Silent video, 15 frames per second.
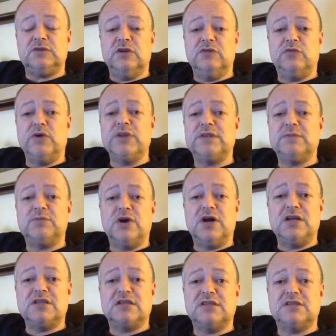of what the
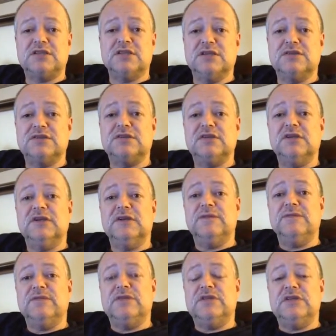process is,
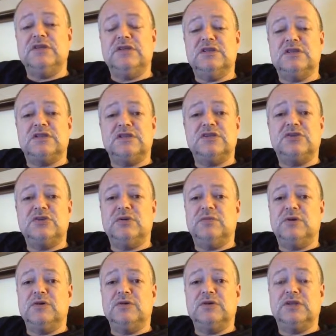this issue
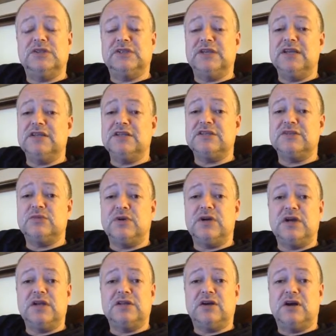about, because again, this is
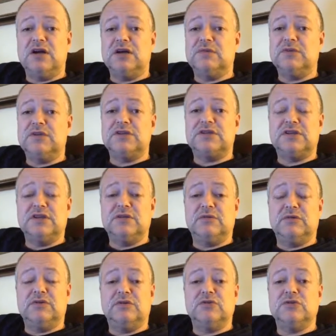where I talk about this thing
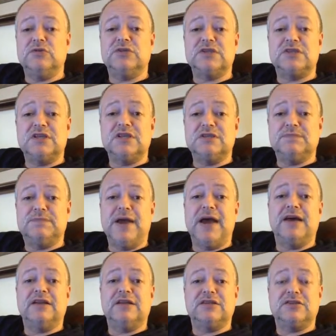about there's no such thing as
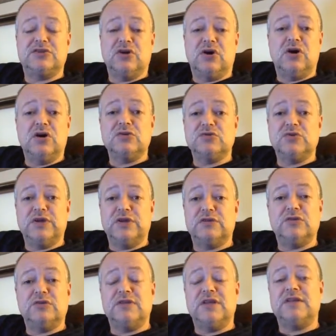balanced dog training.
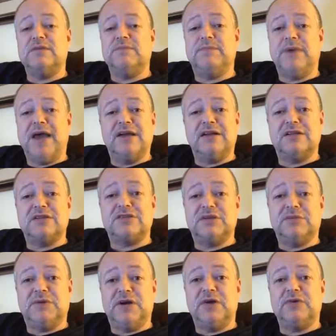There's nothing balanced
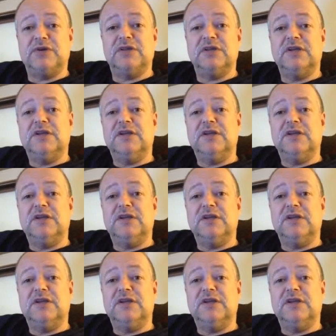about it.